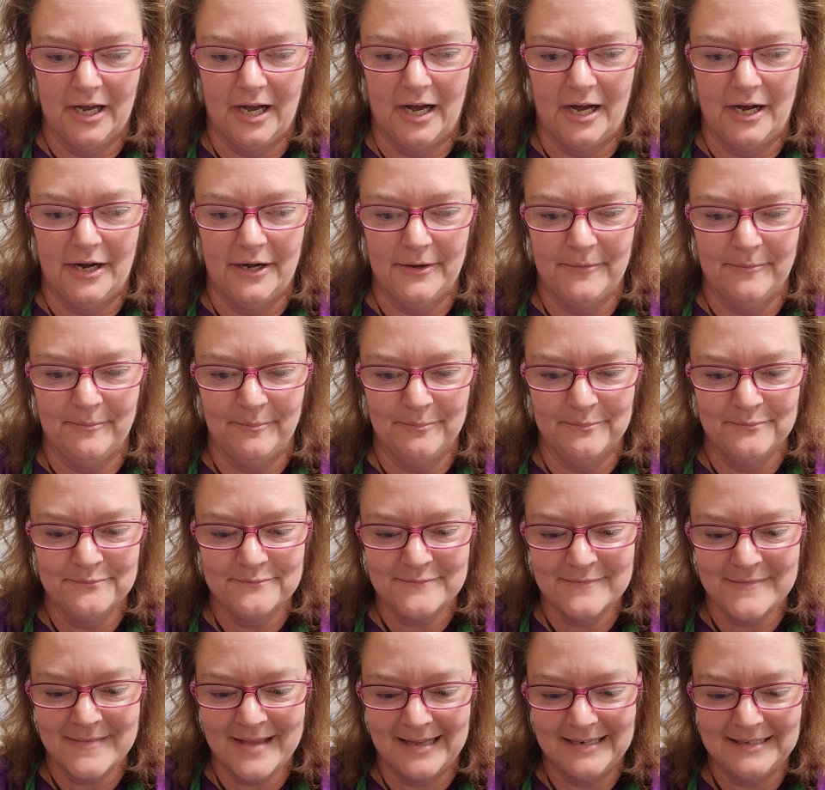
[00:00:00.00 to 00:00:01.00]

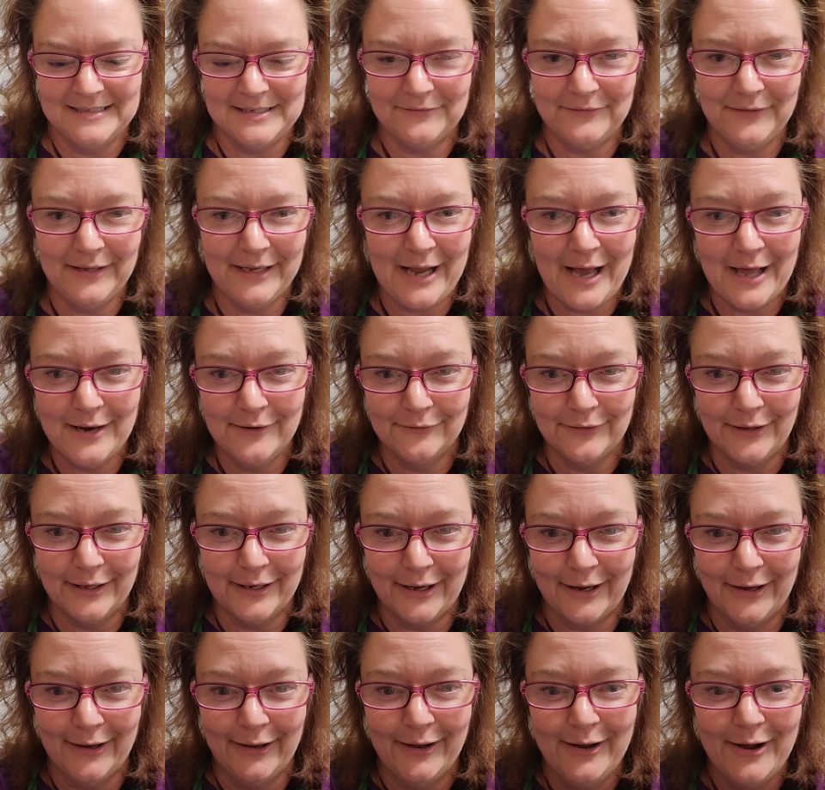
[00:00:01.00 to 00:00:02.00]
Definitely kind of
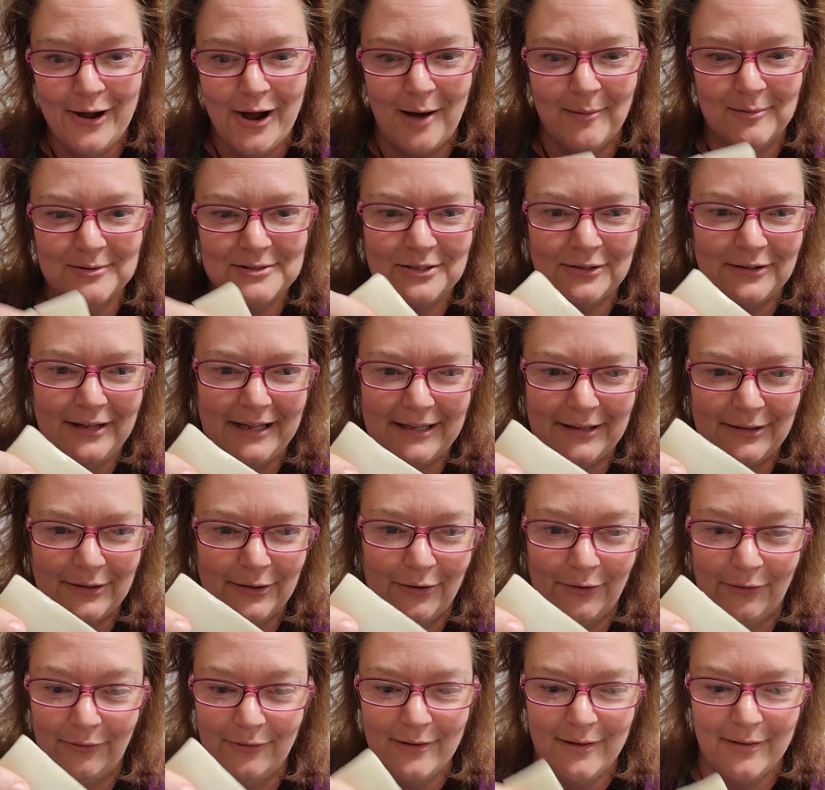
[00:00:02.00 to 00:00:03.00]
like almost look like a
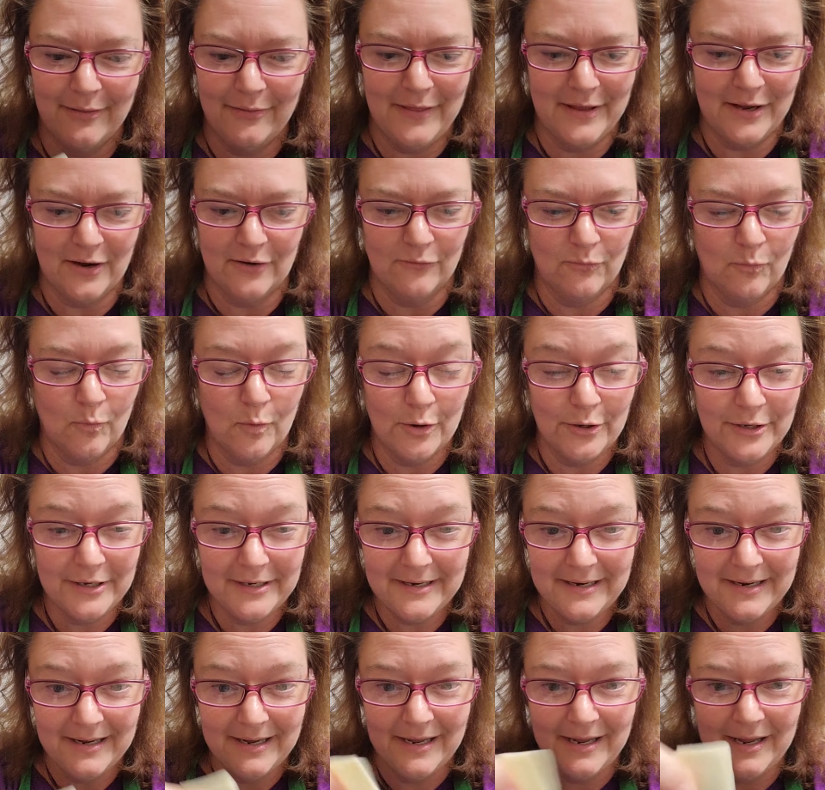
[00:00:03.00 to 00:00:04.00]
little thing of
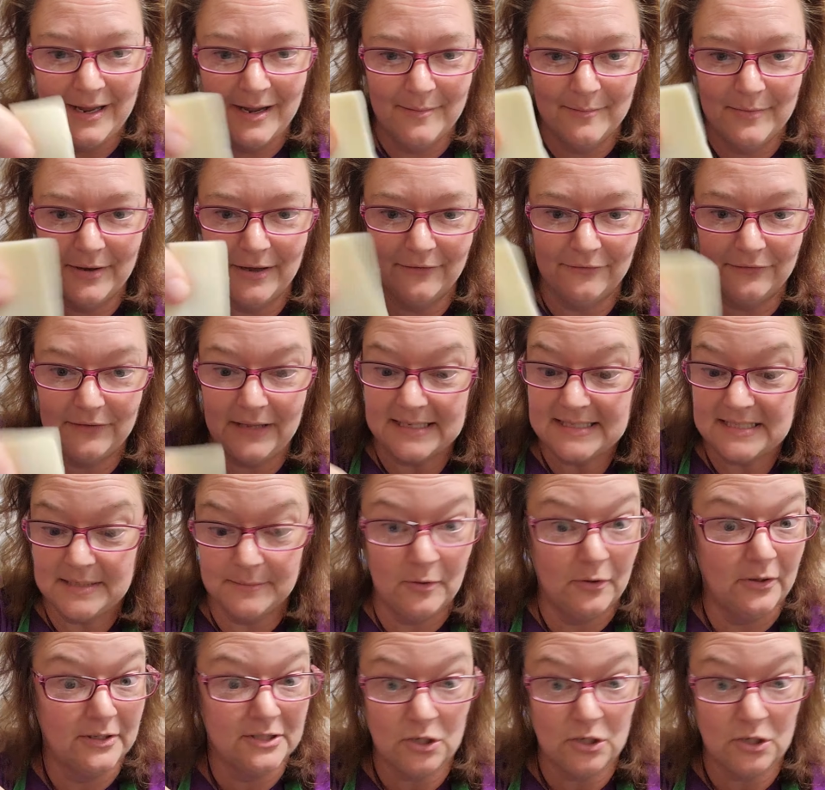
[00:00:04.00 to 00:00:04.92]
wood, but flexible.